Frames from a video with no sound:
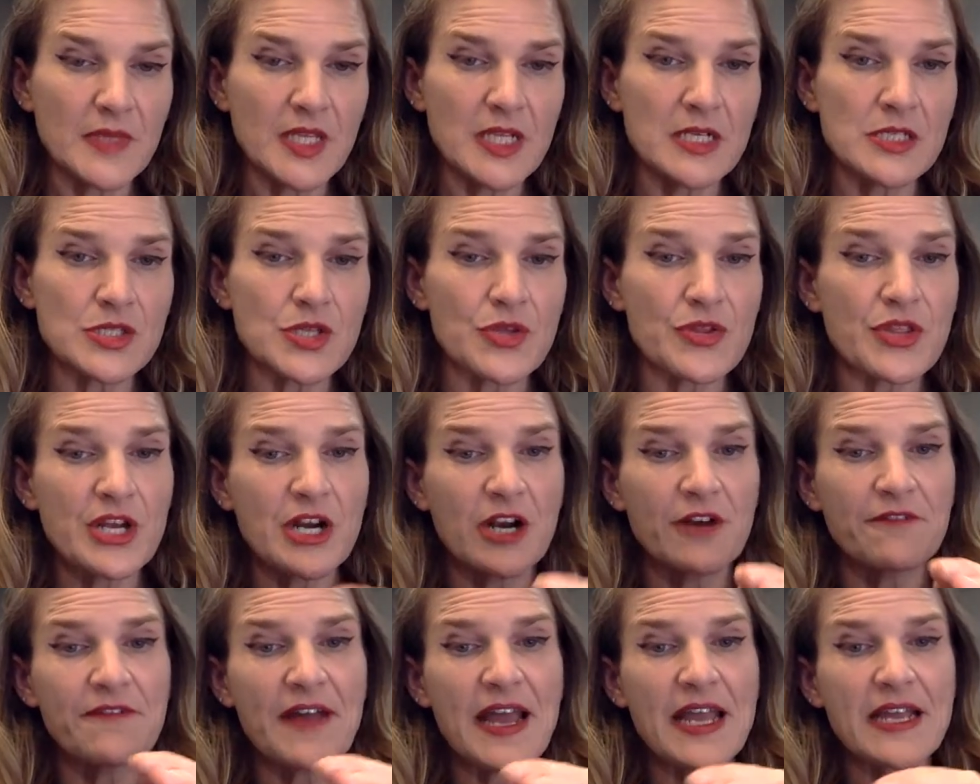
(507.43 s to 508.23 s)
So then
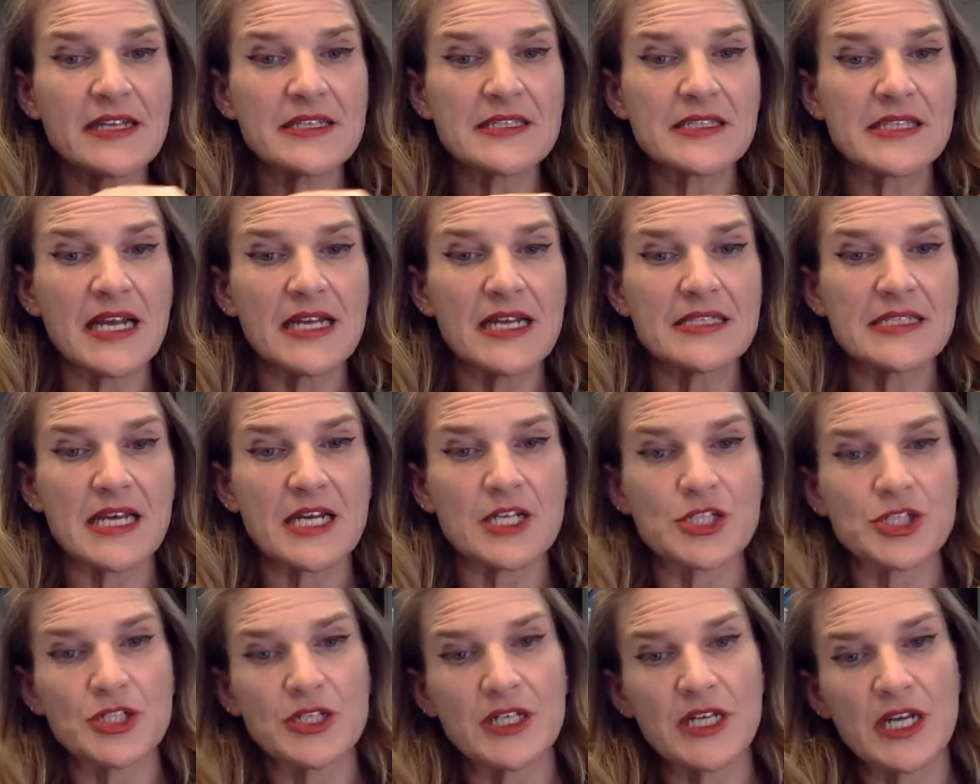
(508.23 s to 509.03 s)
our phagocytes
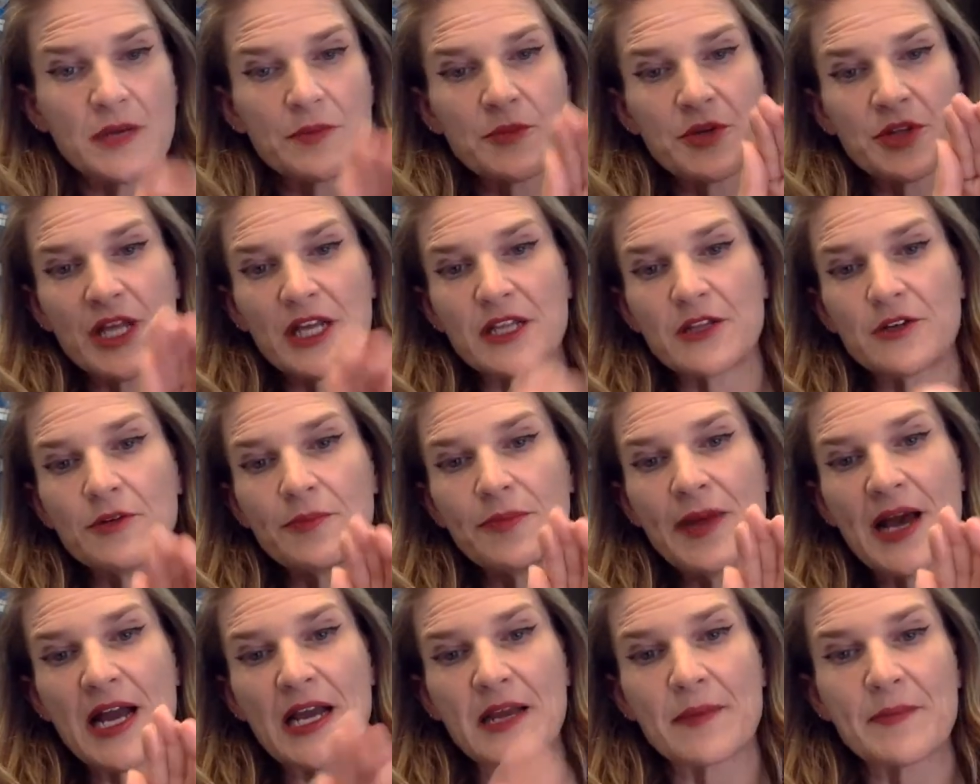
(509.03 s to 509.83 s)
actually come, they're like little
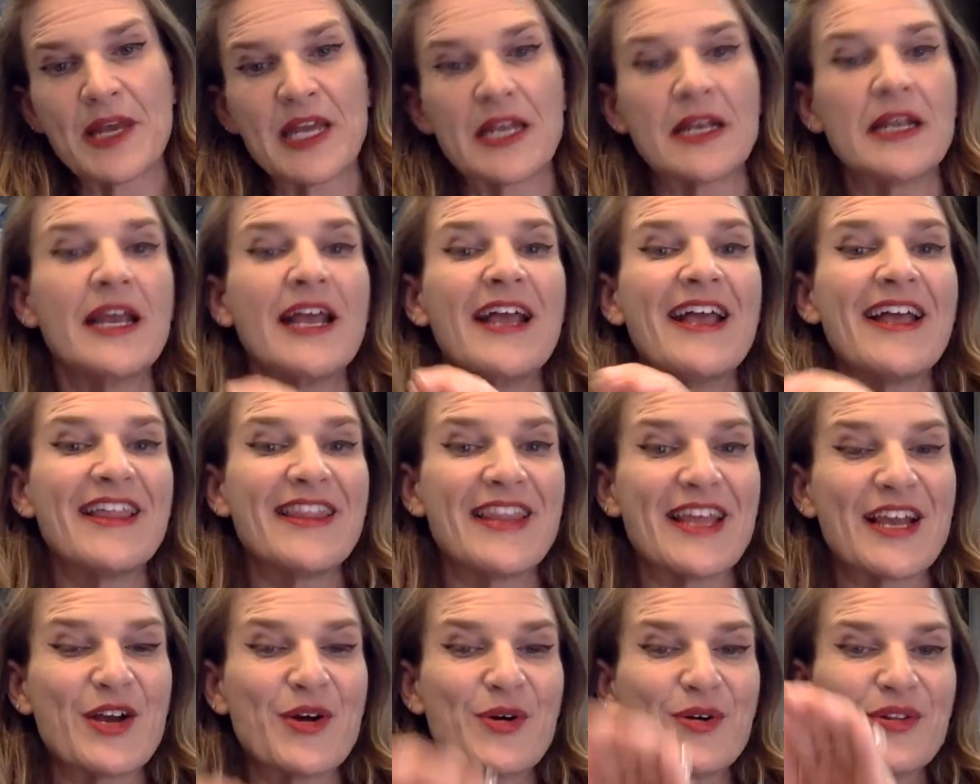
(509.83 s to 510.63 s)
Pac-Men, and
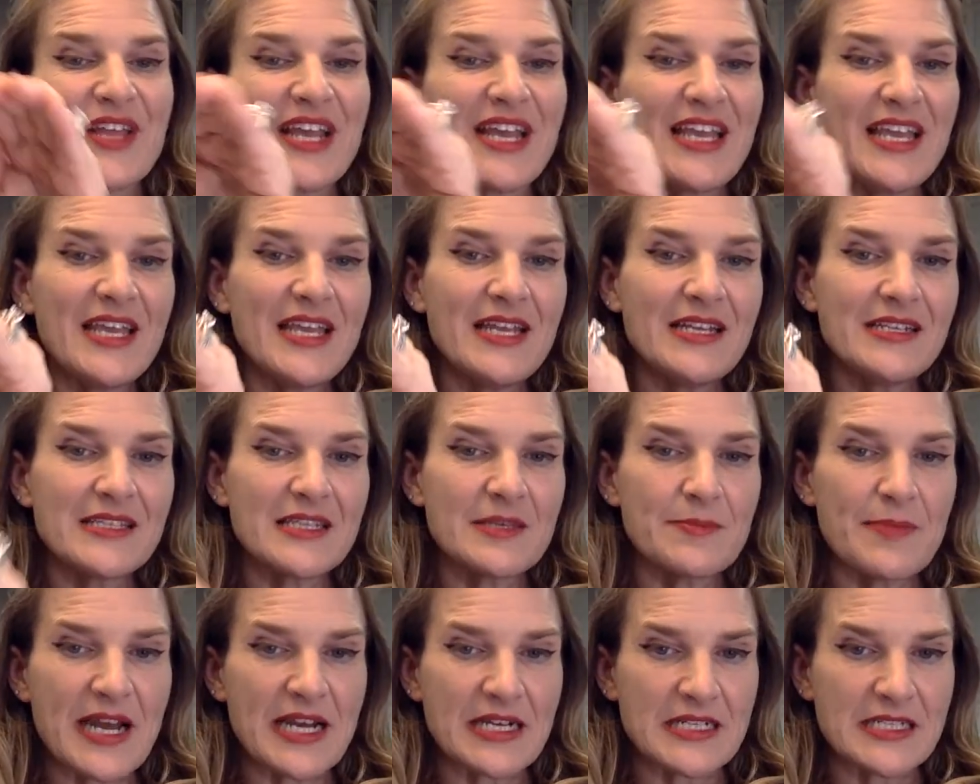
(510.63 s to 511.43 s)
they go and they eat the
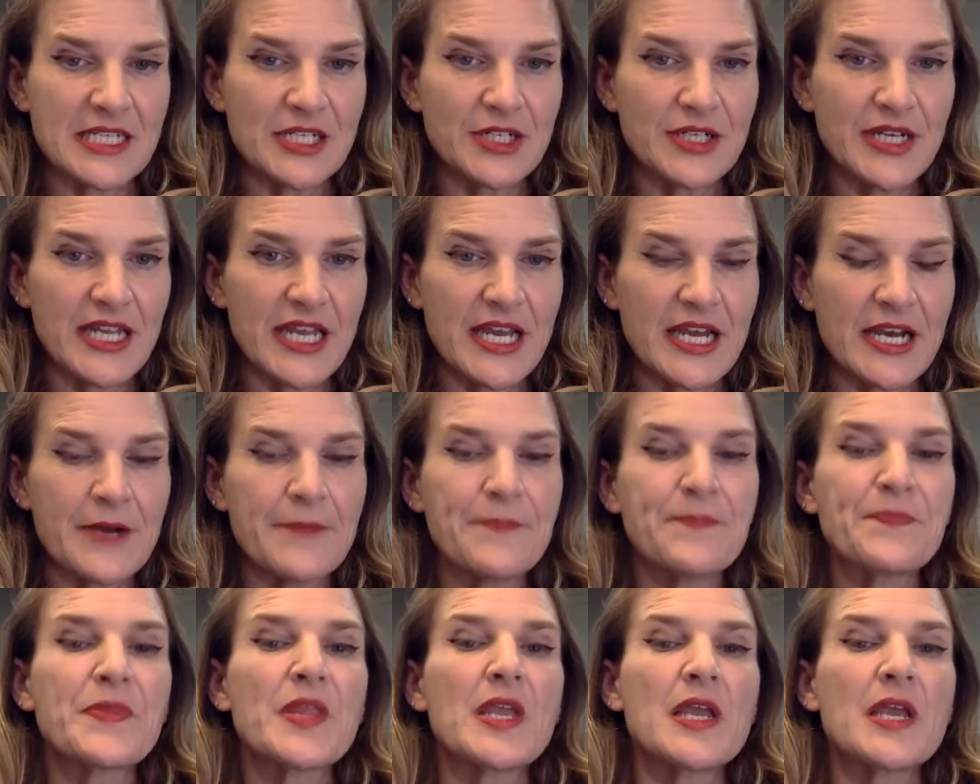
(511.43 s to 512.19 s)
bacteria,